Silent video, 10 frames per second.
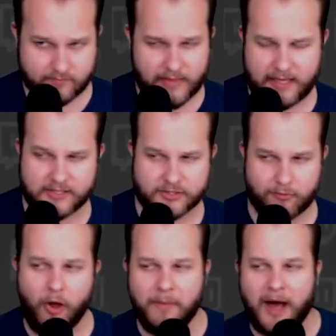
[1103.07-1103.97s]
he's a
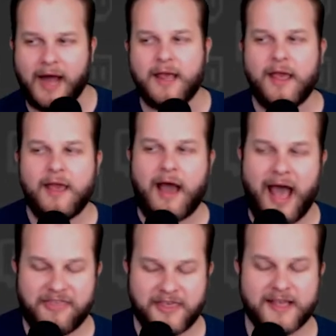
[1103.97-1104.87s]
robot.
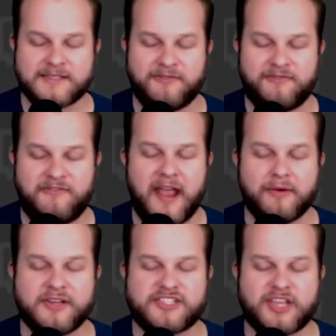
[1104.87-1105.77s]
I think it's a
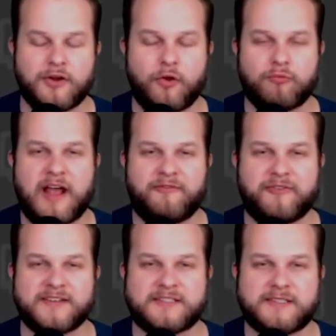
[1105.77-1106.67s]
very subtle
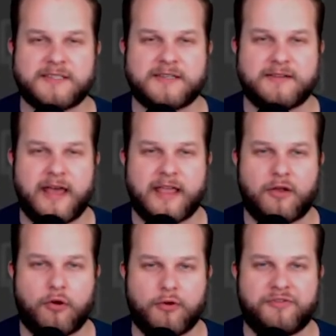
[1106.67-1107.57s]
reference to, like,
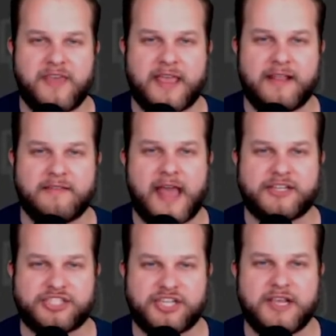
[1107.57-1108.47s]
her thinking that
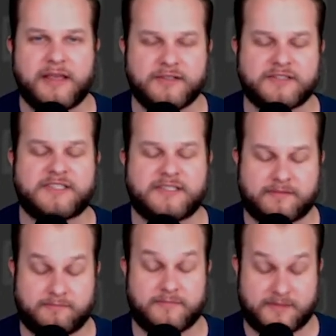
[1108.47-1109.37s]
she can,
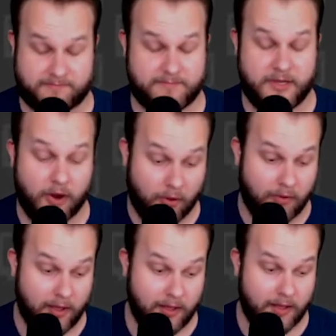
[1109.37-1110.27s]
you know,
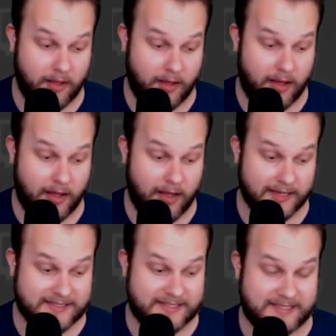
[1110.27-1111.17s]

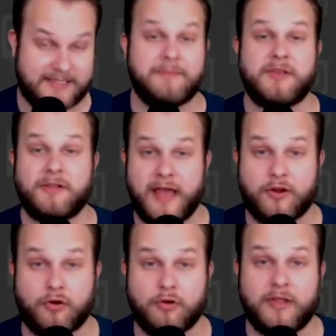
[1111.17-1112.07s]
stimulate
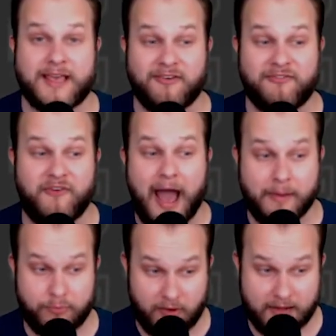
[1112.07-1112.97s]
her like a
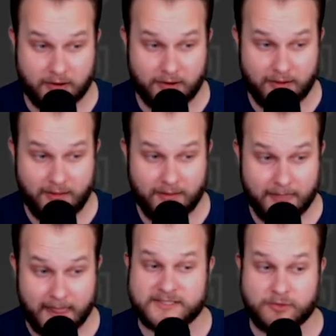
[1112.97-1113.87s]
vibrator.
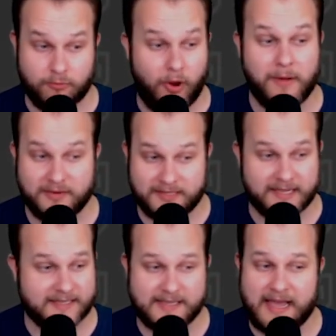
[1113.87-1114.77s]
It's the robo
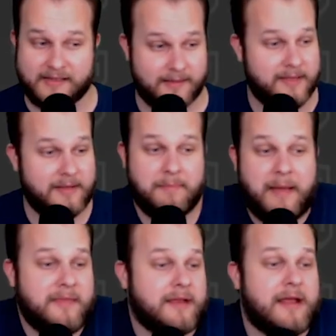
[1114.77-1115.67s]
dick, exactly. I mean,
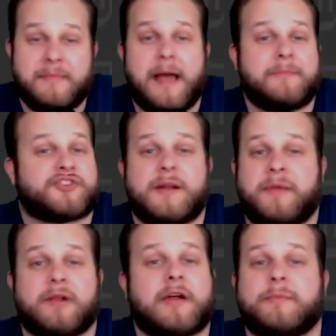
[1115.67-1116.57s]
I'm not trying to
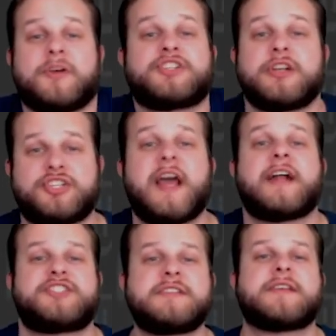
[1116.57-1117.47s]
beat around the bush here,
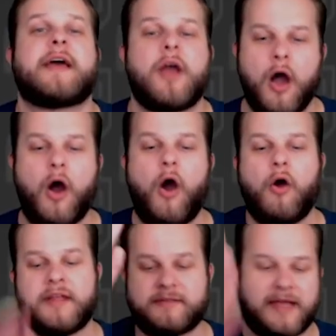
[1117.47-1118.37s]
chat. She's like,
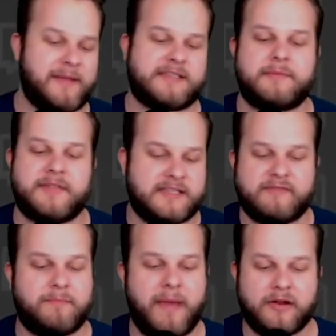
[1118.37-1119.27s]
oh, it's
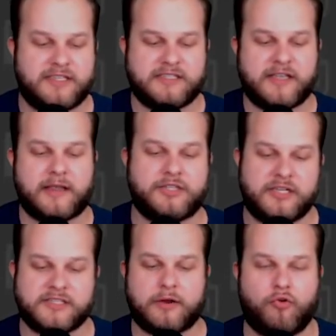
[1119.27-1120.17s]
even better because he's like
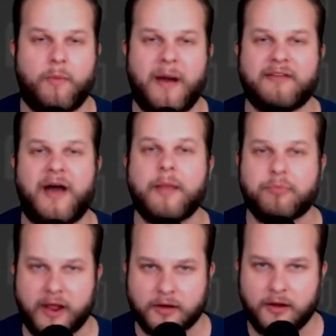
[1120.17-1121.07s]
a robot
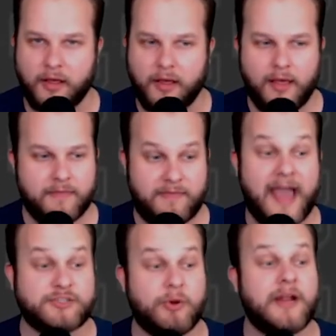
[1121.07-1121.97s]
vibrator.
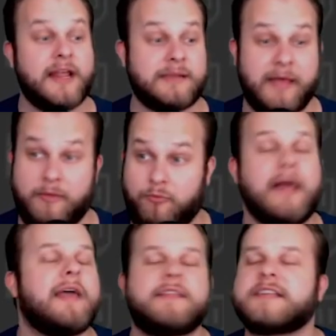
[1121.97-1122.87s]
That's what it is. I'm like,
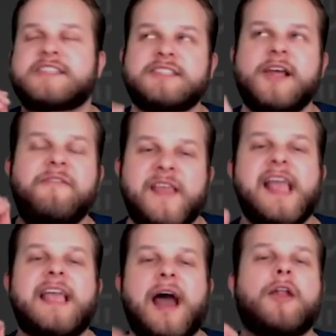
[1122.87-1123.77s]
what? The stuff
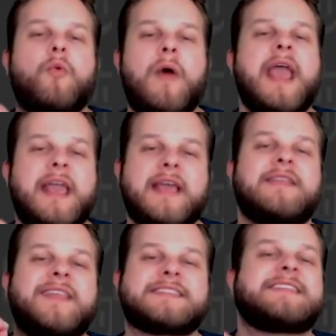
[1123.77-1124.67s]
they got away
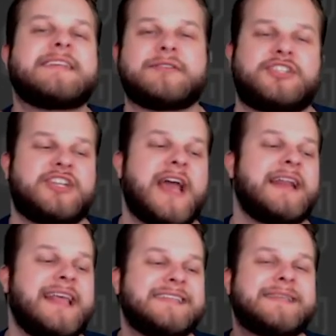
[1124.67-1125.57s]
in this series,
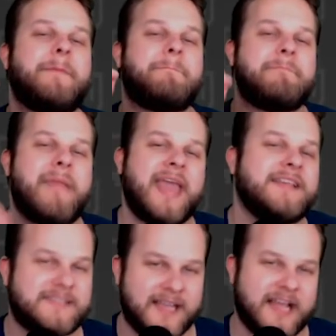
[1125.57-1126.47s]
chat, is
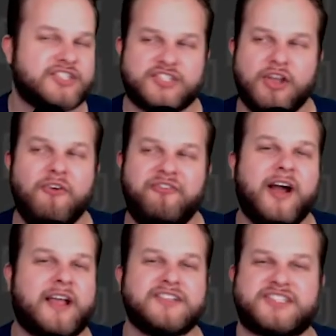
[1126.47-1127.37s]
amazing. It's so
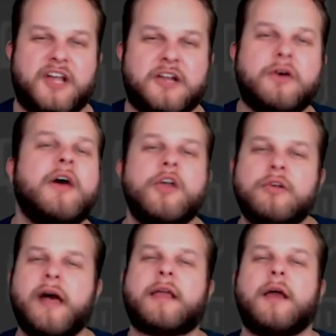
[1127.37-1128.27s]
fucking subtle.
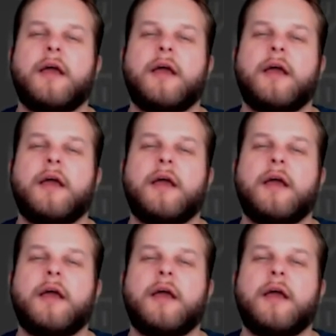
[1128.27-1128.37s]
You're like,